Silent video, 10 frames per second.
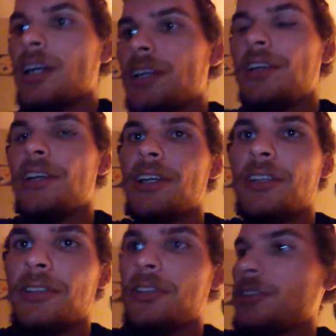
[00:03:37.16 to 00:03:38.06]

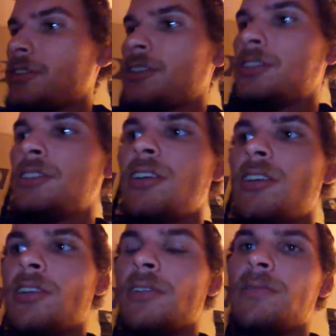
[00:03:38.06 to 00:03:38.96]
Another good
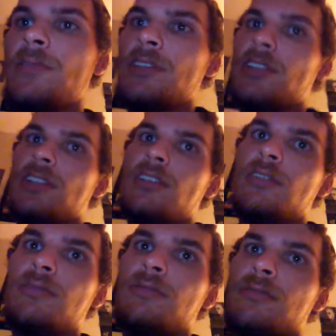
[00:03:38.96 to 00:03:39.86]
song
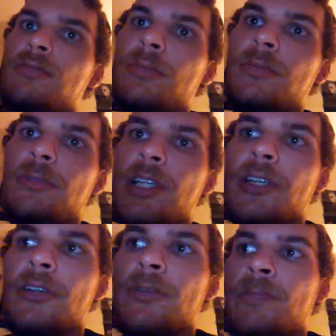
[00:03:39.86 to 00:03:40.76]
from the
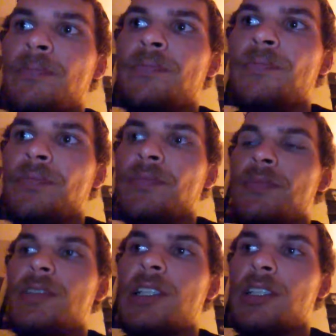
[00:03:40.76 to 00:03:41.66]
record.
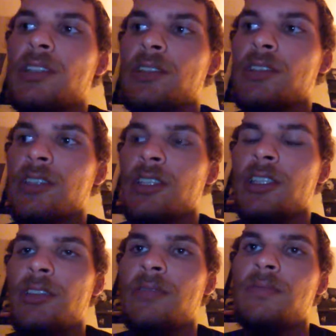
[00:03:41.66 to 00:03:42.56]
It's a
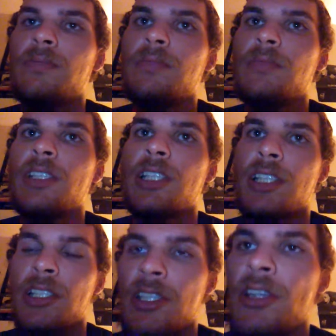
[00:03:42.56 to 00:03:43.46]
can it
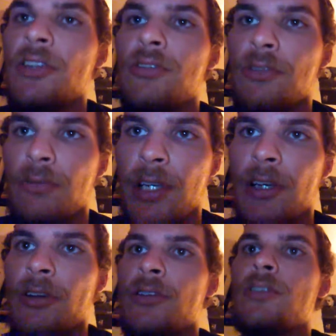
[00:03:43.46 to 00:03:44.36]
continues the
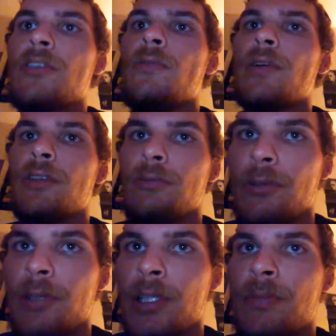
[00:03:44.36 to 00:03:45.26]
record going
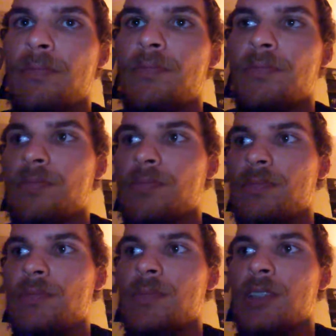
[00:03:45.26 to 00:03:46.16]
through it.
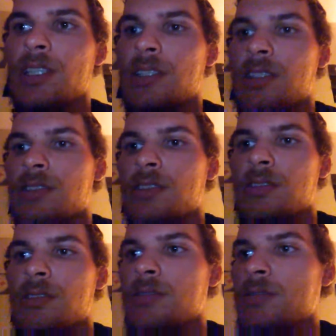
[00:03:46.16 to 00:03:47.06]

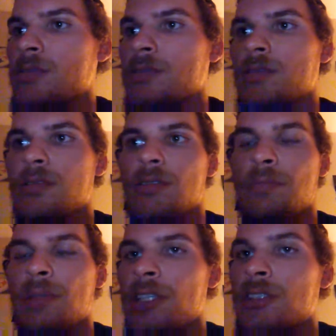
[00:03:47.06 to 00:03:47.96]
It's the
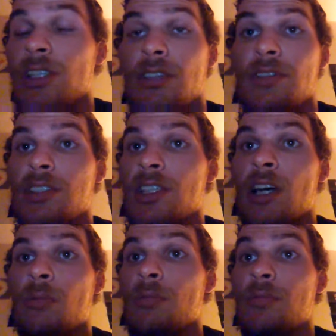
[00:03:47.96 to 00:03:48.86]
pacing of this
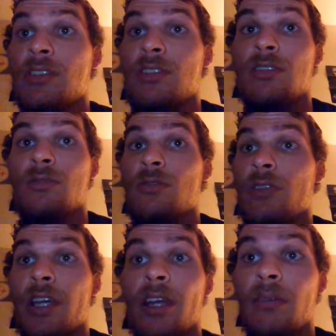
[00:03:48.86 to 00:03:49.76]
album is
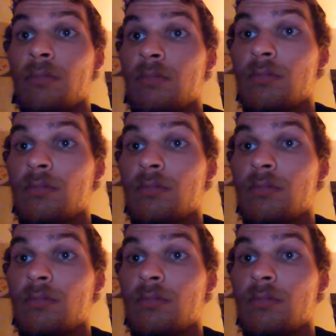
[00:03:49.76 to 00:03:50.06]
great.